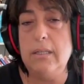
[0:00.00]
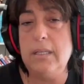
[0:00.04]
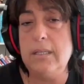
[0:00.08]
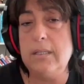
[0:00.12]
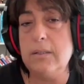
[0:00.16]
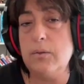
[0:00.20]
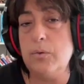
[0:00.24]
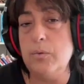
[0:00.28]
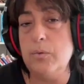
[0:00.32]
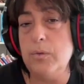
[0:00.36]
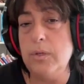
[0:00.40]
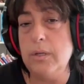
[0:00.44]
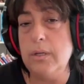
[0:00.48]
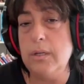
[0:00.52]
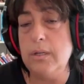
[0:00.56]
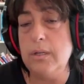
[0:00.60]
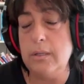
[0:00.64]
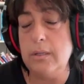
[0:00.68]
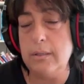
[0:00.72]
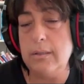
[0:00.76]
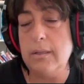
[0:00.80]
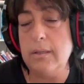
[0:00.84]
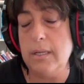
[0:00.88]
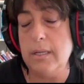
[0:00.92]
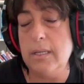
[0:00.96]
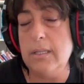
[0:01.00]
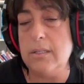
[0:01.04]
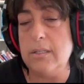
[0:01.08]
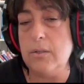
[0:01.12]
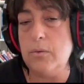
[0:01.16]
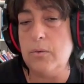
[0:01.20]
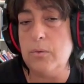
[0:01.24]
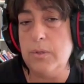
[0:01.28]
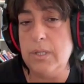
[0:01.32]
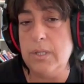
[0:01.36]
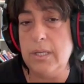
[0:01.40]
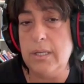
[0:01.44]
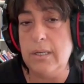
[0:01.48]
this could
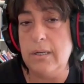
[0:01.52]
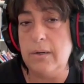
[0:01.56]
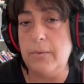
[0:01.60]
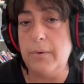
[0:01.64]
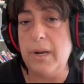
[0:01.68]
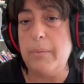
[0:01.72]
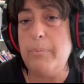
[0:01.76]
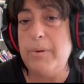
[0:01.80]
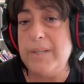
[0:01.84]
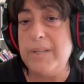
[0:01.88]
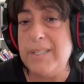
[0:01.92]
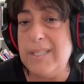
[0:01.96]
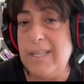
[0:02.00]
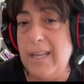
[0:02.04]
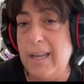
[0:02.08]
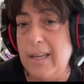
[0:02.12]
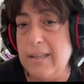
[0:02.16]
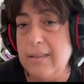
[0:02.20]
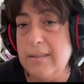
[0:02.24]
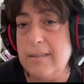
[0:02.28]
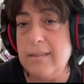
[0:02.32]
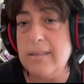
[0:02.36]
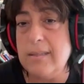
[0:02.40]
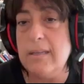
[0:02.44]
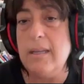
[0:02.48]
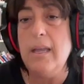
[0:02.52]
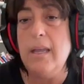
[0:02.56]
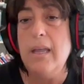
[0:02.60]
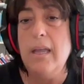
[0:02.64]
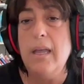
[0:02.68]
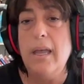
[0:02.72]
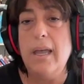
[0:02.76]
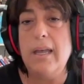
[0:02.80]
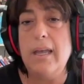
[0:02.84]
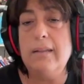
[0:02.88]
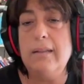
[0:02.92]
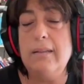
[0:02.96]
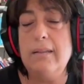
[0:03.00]
represent,
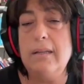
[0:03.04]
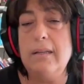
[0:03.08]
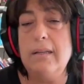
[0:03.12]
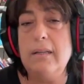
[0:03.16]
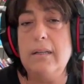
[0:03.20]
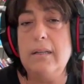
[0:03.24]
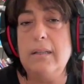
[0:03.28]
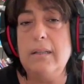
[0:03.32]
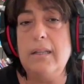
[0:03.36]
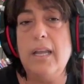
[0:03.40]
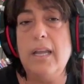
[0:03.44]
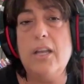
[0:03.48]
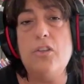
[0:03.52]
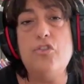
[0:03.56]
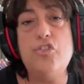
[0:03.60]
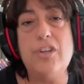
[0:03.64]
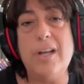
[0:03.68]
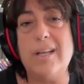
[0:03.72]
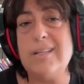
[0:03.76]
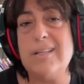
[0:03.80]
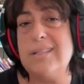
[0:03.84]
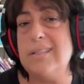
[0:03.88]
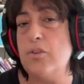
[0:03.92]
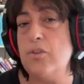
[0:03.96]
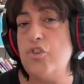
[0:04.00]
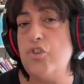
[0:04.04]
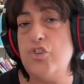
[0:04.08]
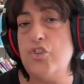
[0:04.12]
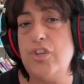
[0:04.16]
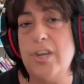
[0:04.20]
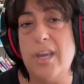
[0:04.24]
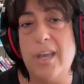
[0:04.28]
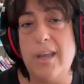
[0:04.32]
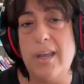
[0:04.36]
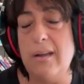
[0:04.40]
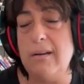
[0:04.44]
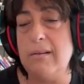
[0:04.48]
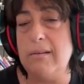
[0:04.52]
and they just
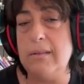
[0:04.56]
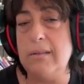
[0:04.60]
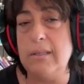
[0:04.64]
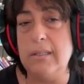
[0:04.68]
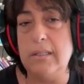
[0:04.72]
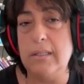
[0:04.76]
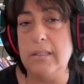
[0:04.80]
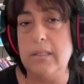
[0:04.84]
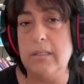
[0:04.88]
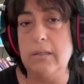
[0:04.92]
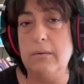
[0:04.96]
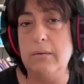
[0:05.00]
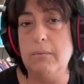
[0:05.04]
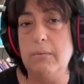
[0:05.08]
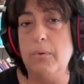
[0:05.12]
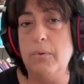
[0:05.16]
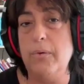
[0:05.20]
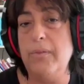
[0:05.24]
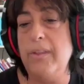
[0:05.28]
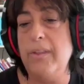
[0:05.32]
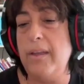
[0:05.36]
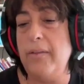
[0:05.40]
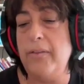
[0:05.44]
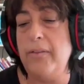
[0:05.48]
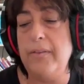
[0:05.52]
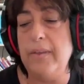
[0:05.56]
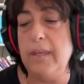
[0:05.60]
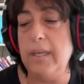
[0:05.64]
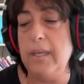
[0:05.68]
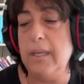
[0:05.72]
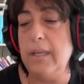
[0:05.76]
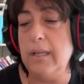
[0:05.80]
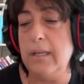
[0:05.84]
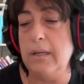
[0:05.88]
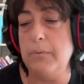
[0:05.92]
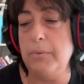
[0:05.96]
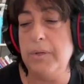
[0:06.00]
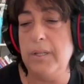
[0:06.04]
share what they
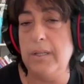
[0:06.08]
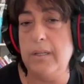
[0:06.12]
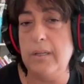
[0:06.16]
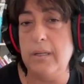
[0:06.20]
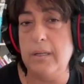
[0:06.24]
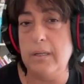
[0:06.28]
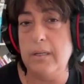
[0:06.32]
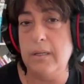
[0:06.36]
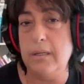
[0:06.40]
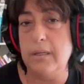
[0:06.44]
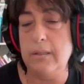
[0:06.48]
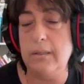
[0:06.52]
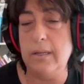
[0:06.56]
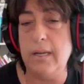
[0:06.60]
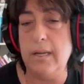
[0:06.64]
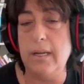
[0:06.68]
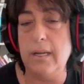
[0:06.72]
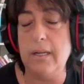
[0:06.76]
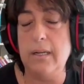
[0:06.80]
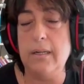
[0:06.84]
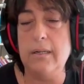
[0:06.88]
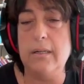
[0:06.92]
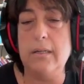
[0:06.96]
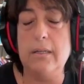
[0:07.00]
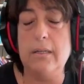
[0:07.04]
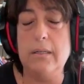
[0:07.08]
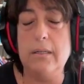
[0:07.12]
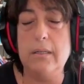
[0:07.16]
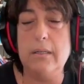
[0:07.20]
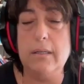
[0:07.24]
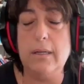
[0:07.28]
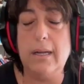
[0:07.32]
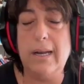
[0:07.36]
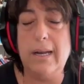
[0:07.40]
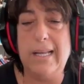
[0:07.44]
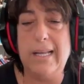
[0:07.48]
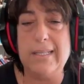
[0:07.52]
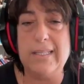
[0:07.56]
think with
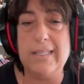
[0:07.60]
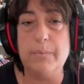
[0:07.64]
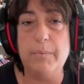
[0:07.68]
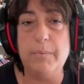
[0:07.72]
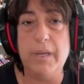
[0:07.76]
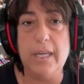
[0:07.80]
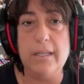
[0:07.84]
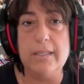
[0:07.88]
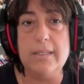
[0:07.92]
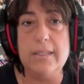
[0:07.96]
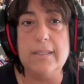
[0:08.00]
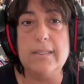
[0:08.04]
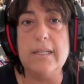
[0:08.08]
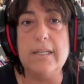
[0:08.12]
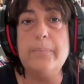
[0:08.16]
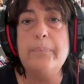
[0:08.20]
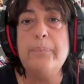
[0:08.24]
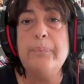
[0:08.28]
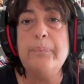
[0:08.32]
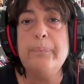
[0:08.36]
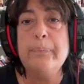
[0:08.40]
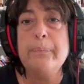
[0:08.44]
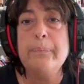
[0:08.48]
their classmates.